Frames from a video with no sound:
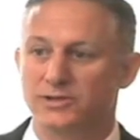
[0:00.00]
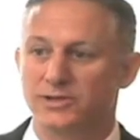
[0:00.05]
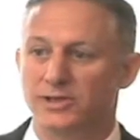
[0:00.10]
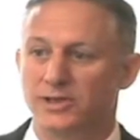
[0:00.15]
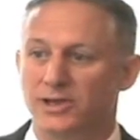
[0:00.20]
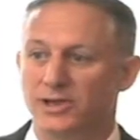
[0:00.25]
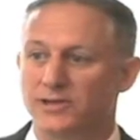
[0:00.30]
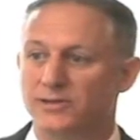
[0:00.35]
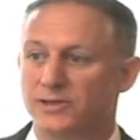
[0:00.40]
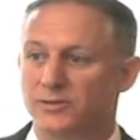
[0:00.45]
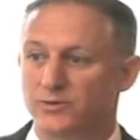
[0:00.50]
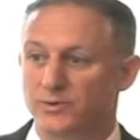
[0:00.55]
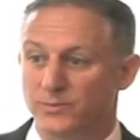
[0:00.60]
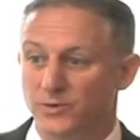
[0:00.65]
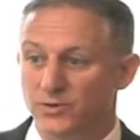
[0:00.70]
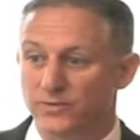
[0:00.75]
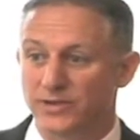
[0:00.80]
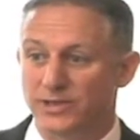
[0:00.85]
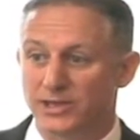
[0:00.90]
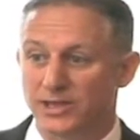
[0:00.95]
And then
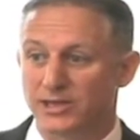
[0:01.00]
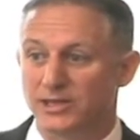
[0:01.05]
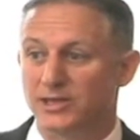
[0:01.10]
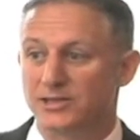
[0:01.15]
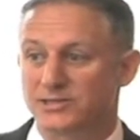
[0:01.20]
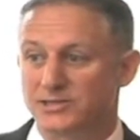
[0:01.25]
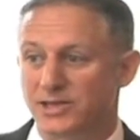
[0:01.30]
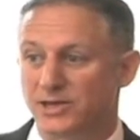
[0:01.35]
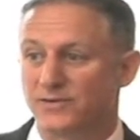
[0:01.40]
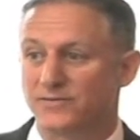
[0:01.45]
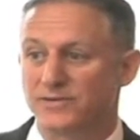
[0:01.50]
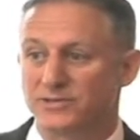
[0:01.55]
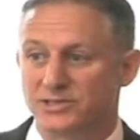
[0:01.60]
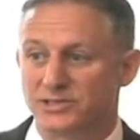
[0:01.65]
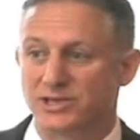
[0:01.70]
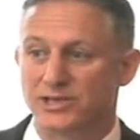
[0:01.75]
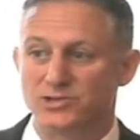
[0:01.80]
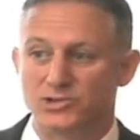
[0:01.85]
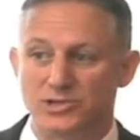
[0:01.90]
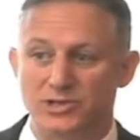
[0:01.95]
removing it itself is an
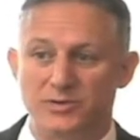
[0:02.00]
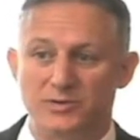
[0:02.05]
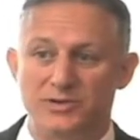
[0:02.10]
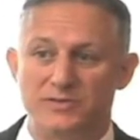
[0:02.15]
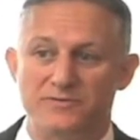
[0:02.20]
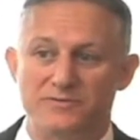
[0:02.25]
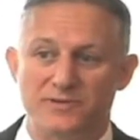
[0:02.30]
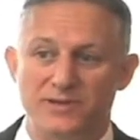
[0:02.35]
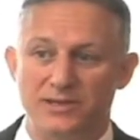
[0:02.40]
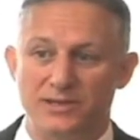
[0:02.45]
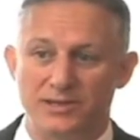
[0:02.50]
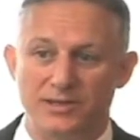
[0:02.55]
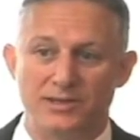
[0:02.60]
engineering feat.